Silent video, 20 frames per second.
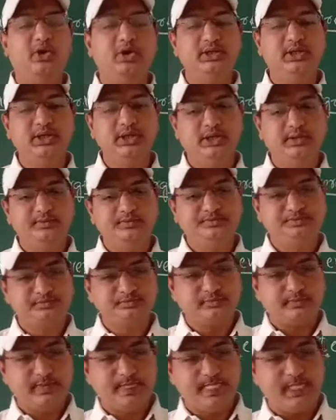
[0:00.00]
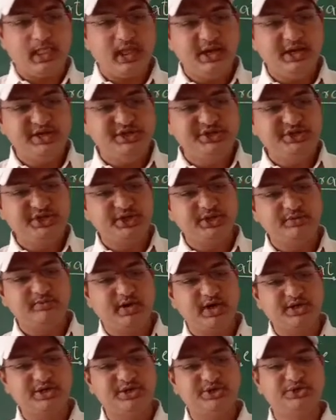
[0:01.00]
the eastern
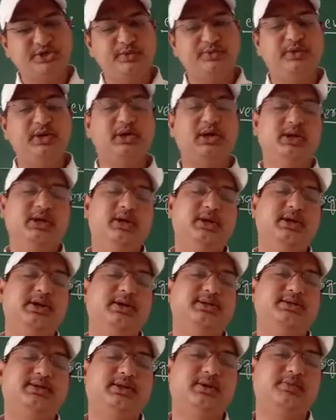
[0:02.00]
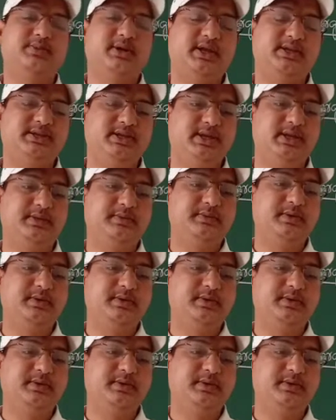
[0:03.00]
margins of the continents, comprising